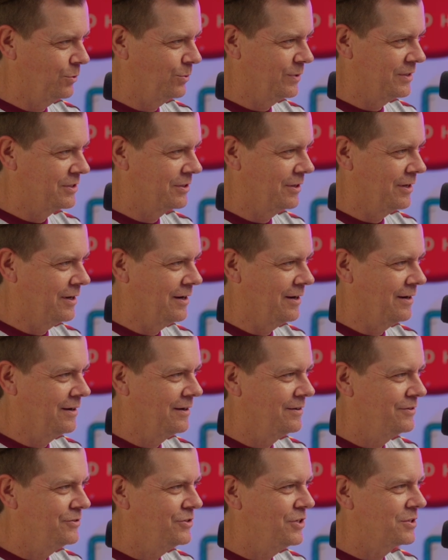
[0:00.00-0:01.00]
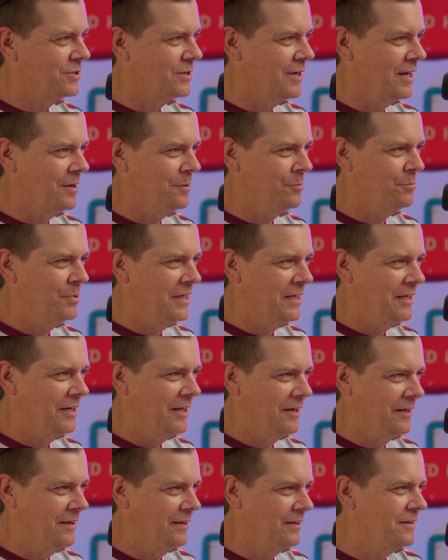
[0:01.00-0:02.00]
that we saw, just kind of being
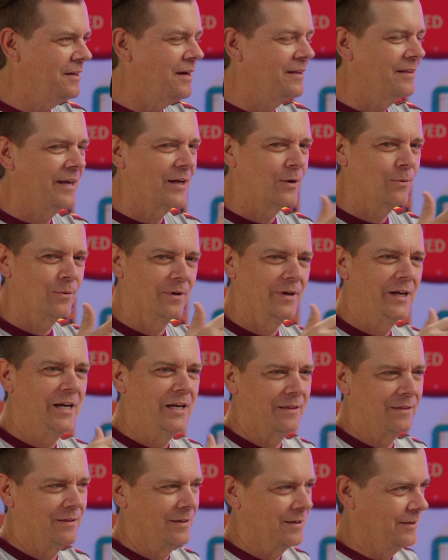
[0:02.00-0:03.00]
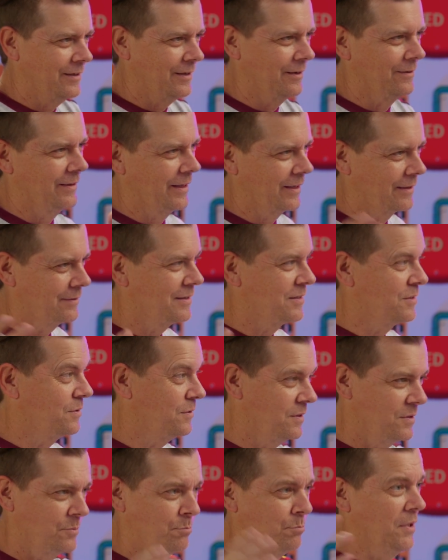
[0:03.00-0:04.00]
in it. Not like we're anything, like
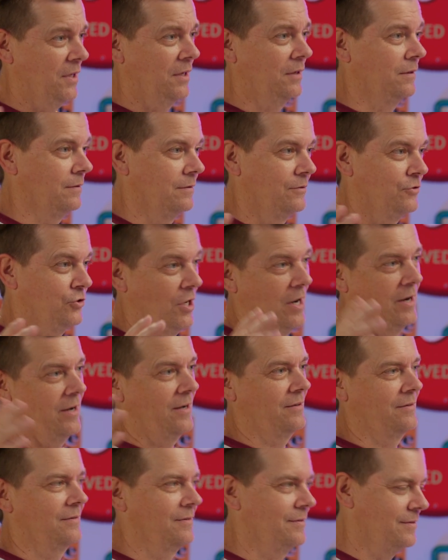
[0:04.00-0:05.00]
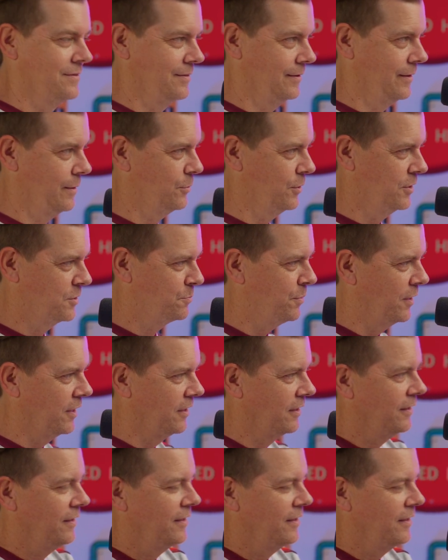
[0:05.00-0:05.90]
these big giant celebrities, but